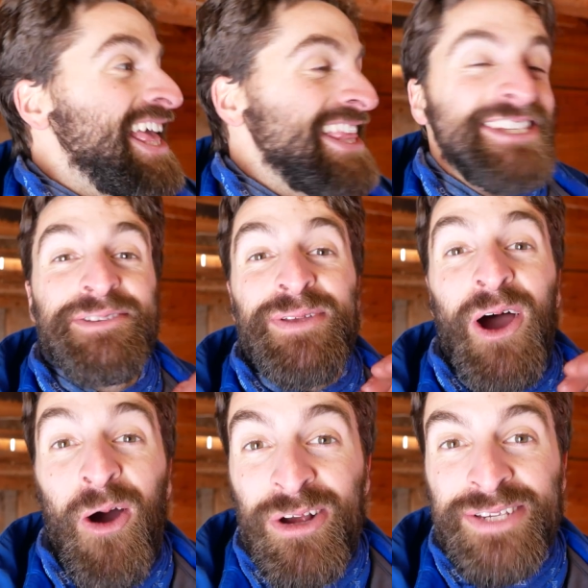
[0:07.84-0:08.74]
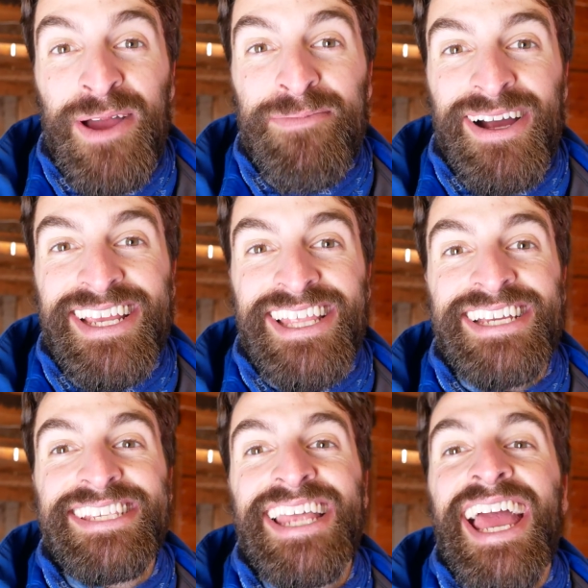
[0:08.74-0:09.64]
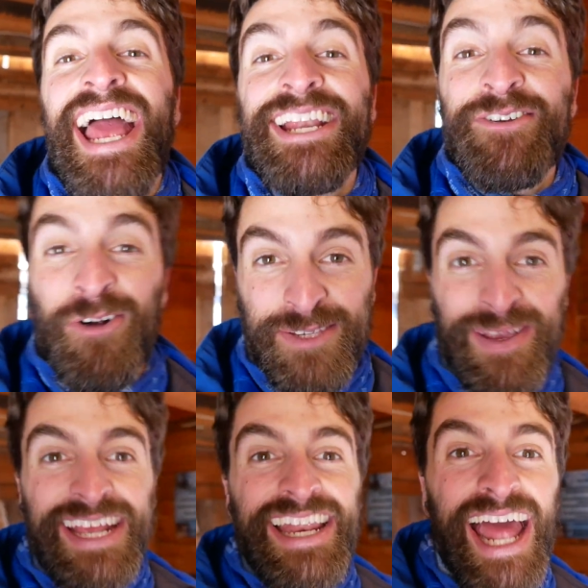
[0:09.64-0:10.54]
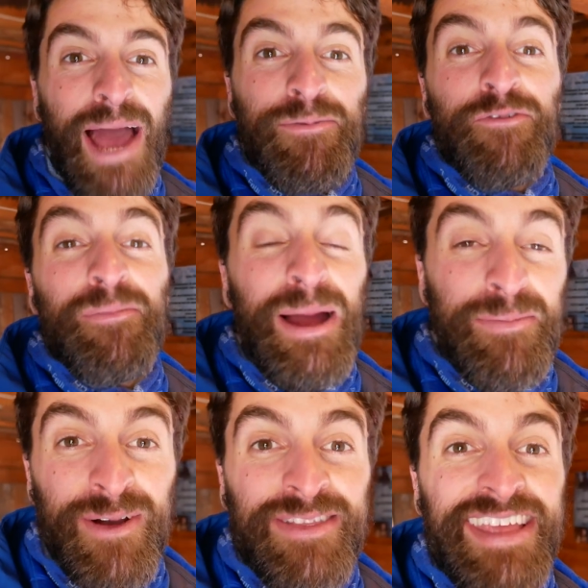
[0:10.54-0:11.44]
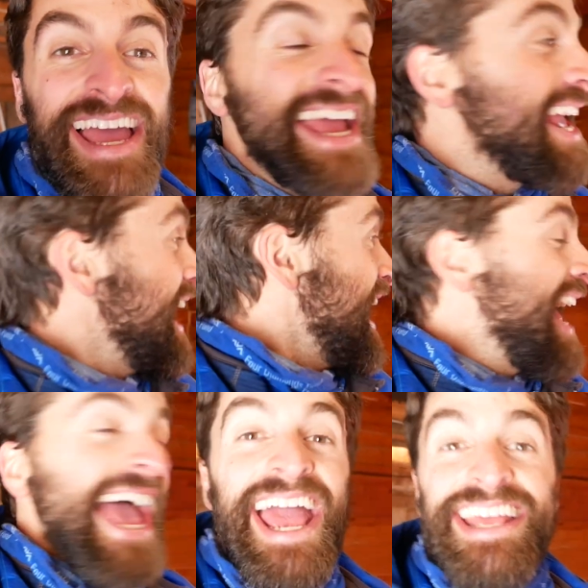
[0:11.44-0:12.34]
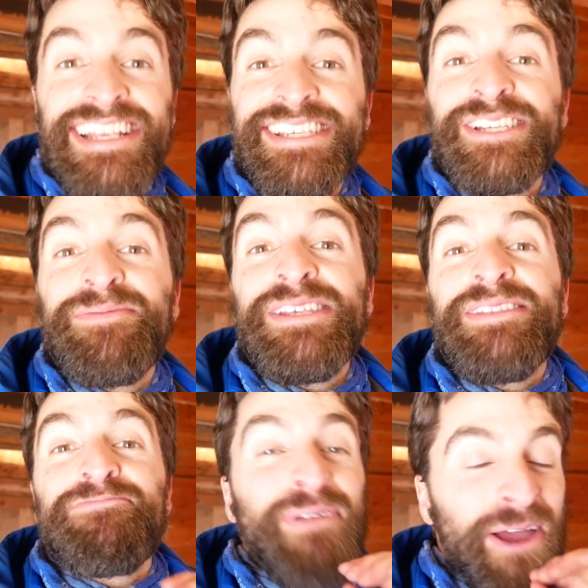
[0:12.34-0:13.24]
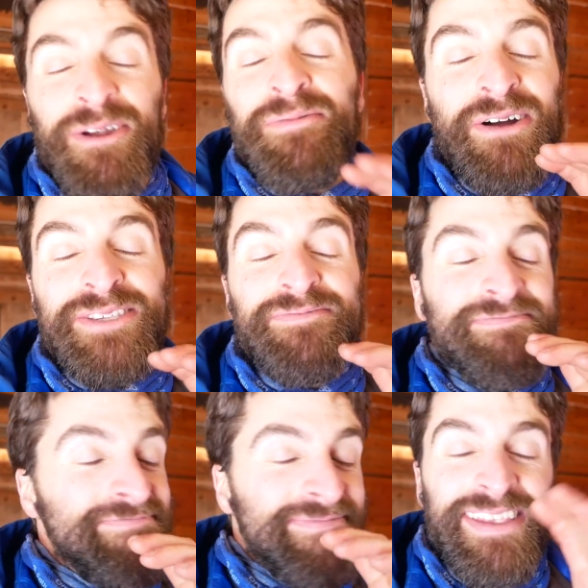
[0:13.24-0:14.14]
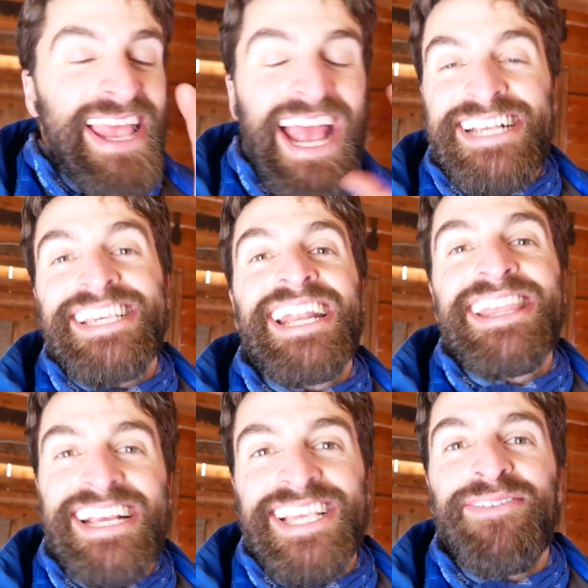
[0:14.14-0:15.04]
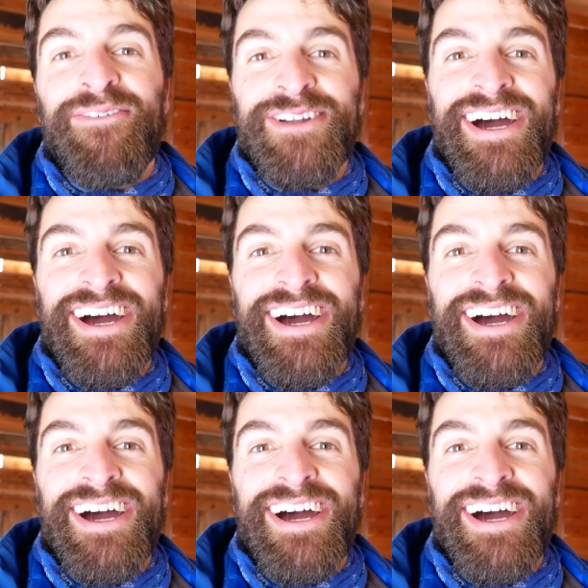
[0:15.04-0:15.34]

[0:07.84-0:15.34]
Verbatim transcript: This has been always on my bucket list, and of course making it happen for my birthday, and this is gonna be probably one of the most exciting things I've ever